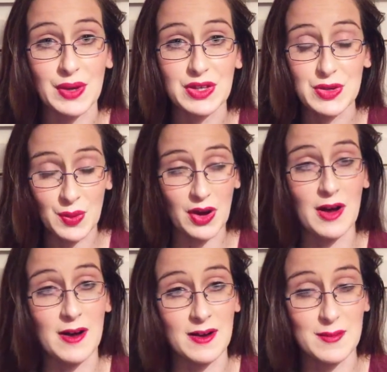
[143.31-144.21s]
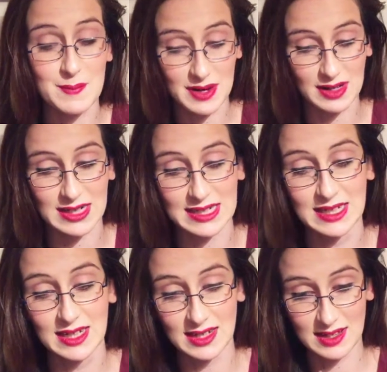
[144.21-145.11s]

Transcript: but you are my